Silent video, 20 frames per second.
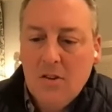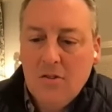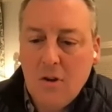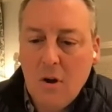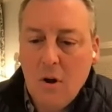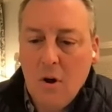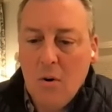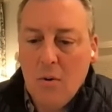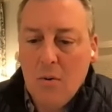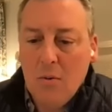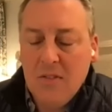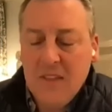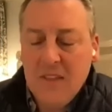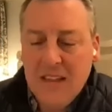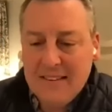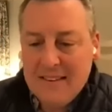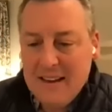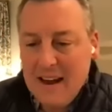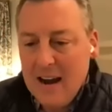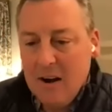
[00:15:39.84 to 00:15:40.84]
So
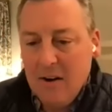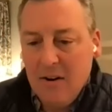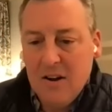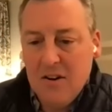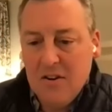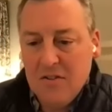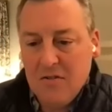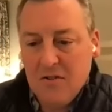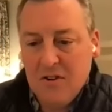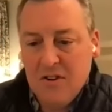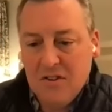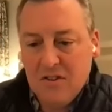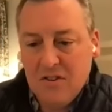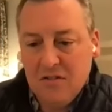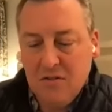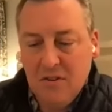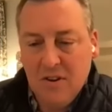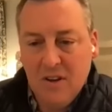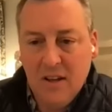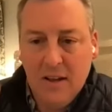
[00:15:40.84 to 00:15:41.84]
the entire industry
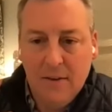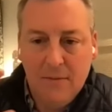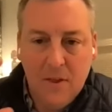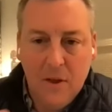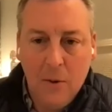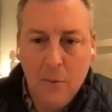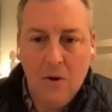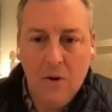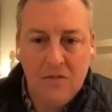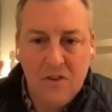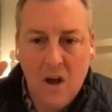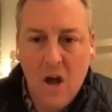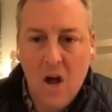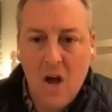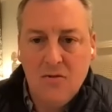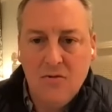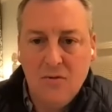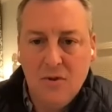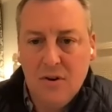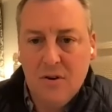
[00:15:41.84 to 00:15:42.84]
just if there was
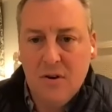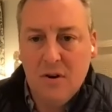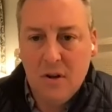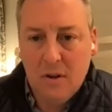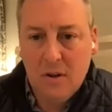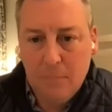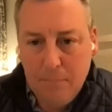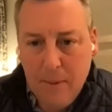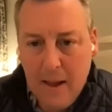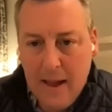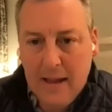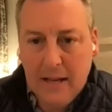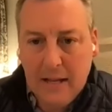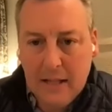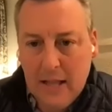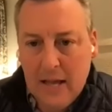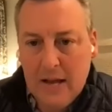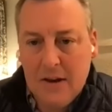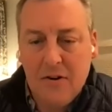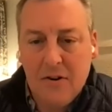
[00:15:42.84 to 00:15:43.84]
100
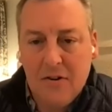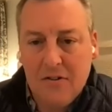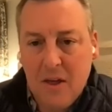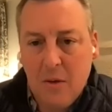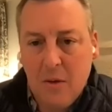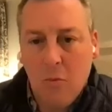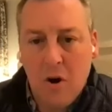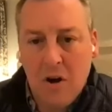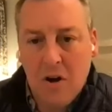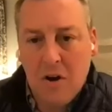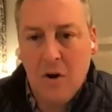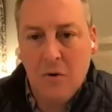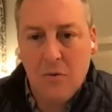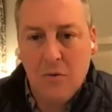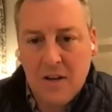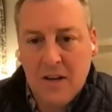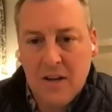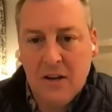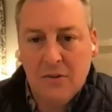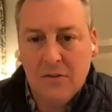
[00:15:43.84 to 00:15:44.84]
bank lenders that wanted
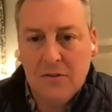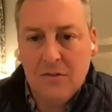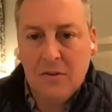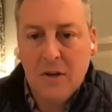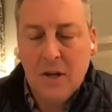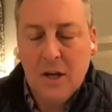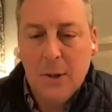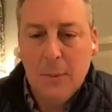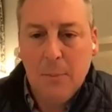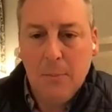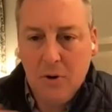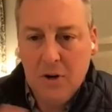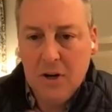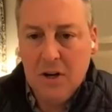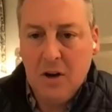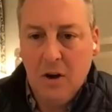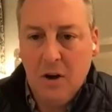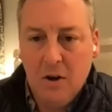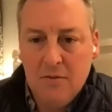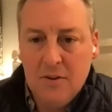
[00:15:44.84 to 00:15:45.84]
hotels
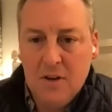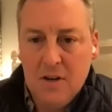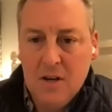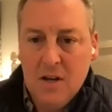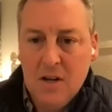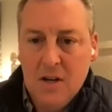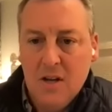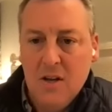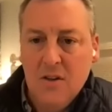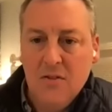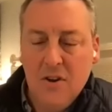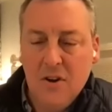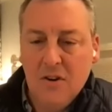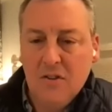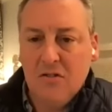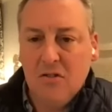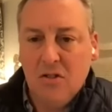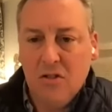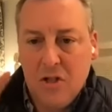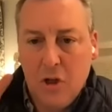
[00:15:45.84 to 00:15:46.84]
pre-COVID,
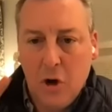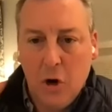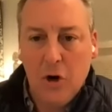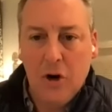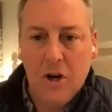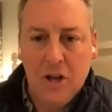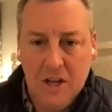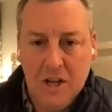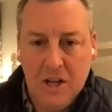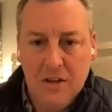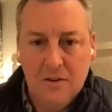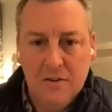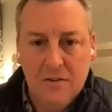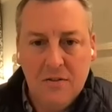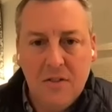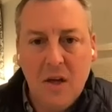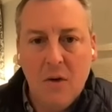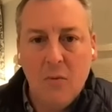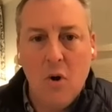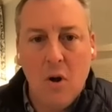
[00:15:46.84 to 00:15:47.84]
there's 30
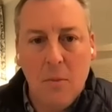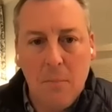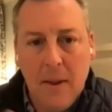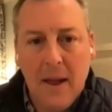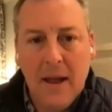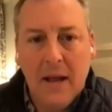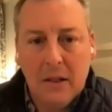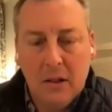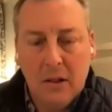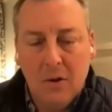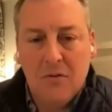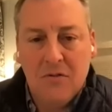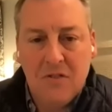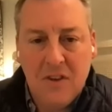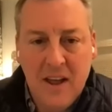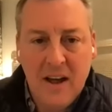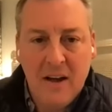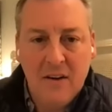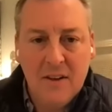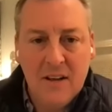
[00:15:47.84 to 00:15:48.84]
that want bank loans
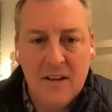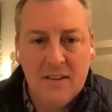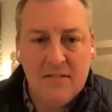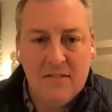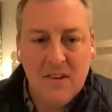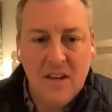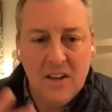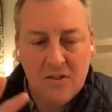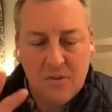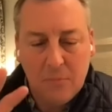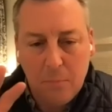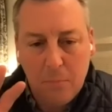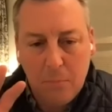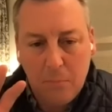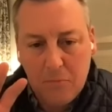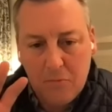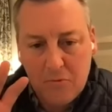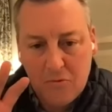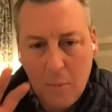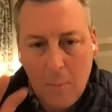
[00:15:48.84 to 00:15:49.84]
now. Wow. It's it's
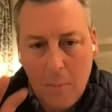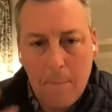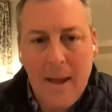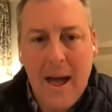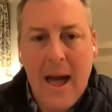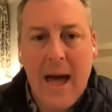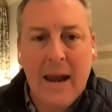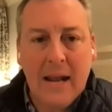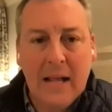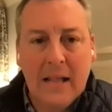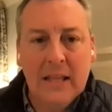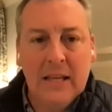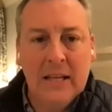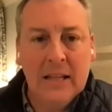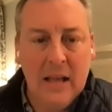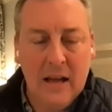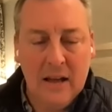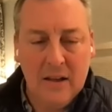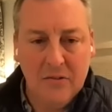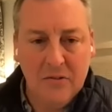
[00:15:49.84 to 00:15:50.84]
dramatically
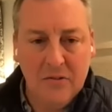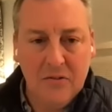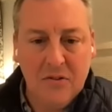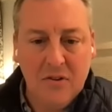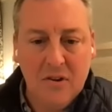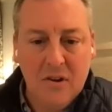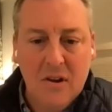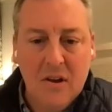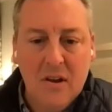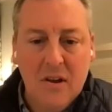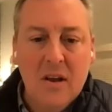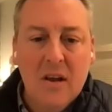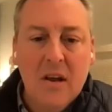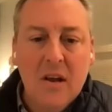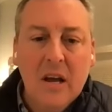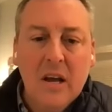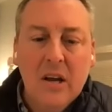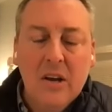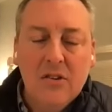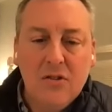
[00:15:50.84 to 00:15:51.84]
less. Hmm.
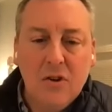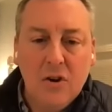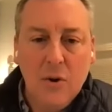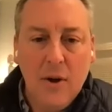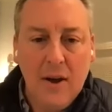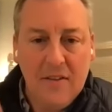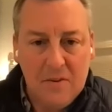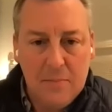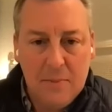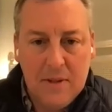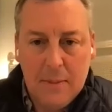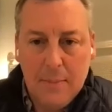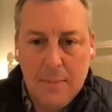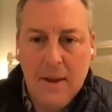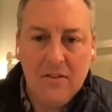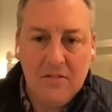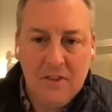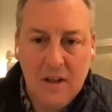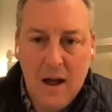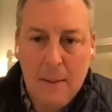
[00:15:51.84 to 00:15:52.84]
So you have to be the
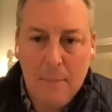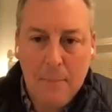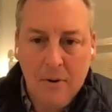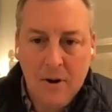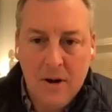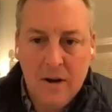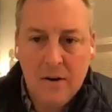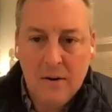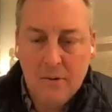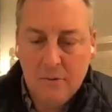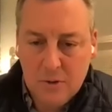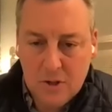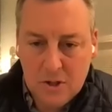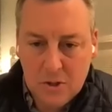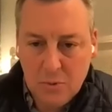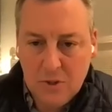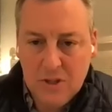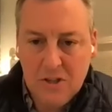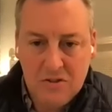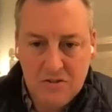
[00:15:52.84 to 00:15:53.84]
best operator,
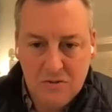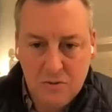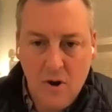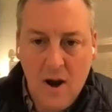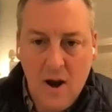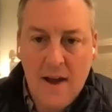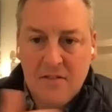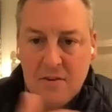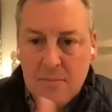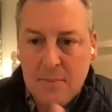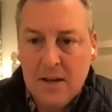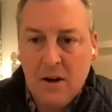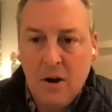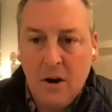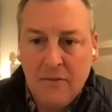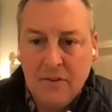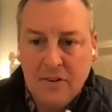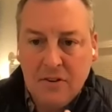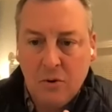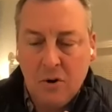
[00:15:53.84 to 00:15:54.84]
which we strive to be in
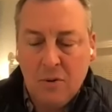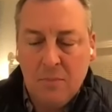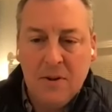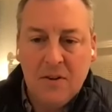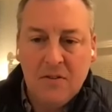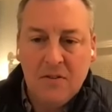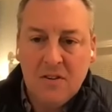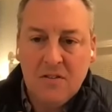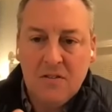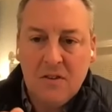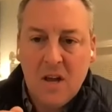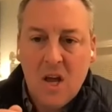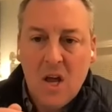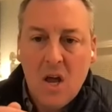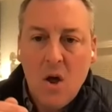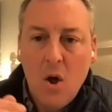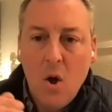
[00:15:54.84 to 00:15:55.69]
our resort business,